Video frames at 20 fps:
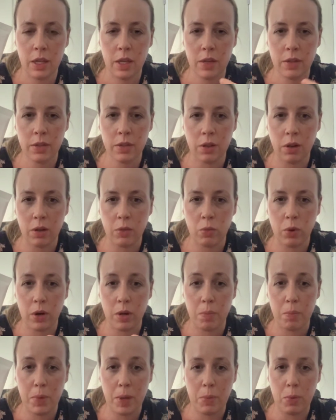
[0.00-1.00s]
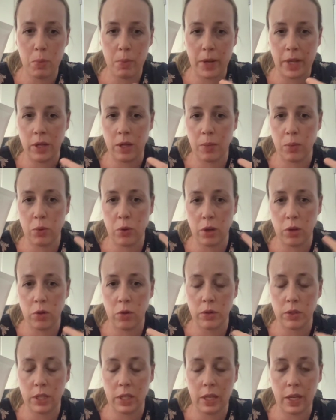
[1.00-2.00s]
Started wearing a bit more makeup, although
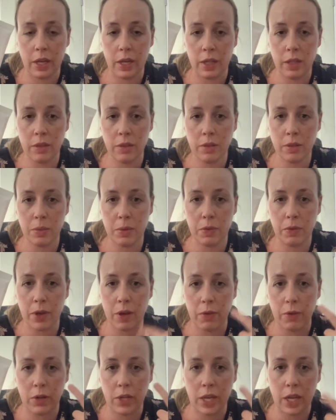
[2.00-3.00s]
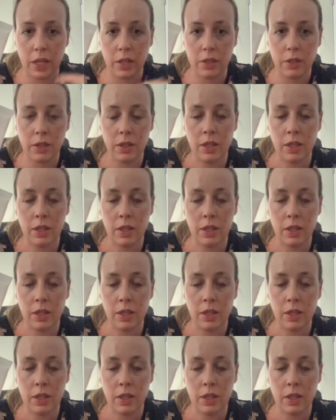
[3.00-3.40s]
not today, to be fair. I've only had